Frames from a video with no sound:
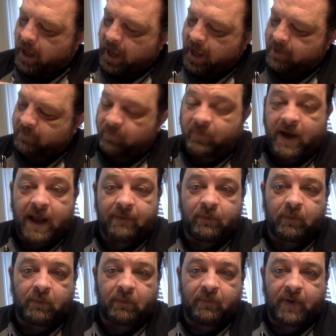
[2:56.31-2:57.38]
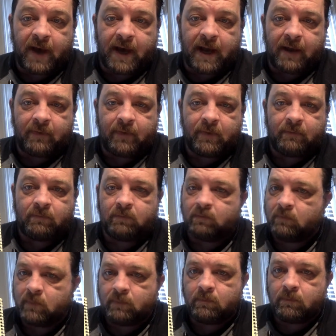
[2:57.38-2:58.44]
And 5 over 5,
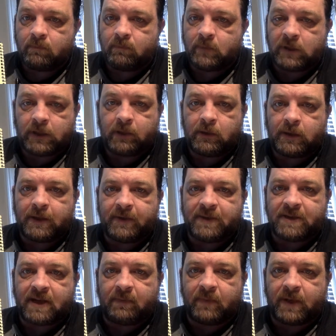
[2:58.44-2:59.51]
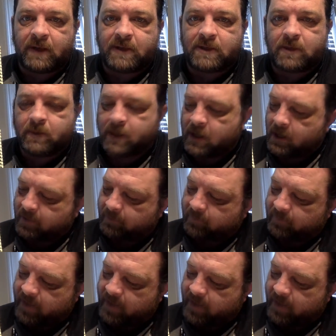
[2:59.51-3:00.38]
clearly the same thing is going on.